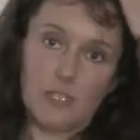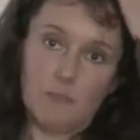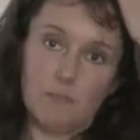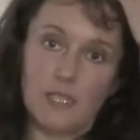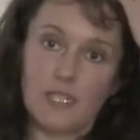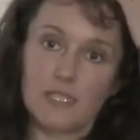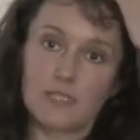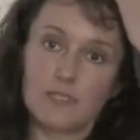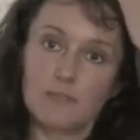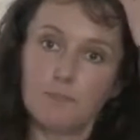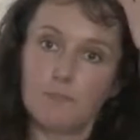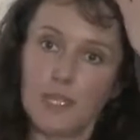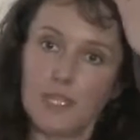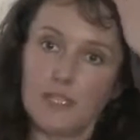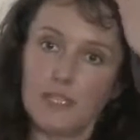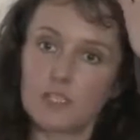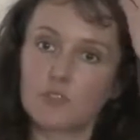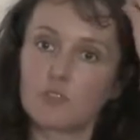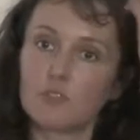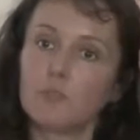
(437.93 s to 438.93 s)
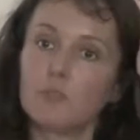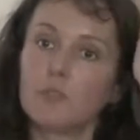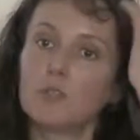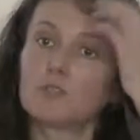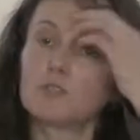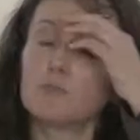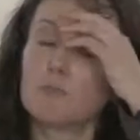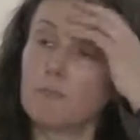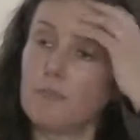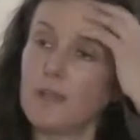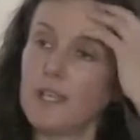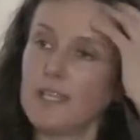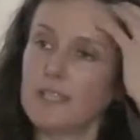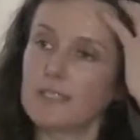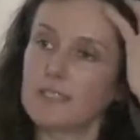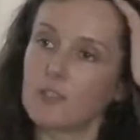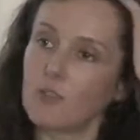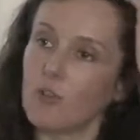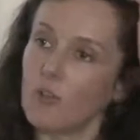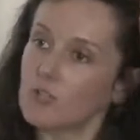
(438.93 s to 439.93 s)
The main distribution
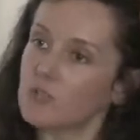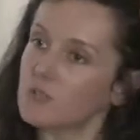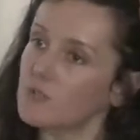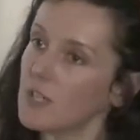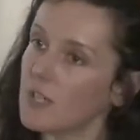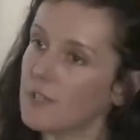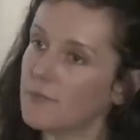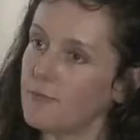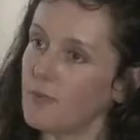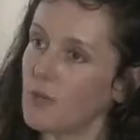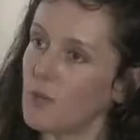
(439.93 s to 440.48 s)
place in Austria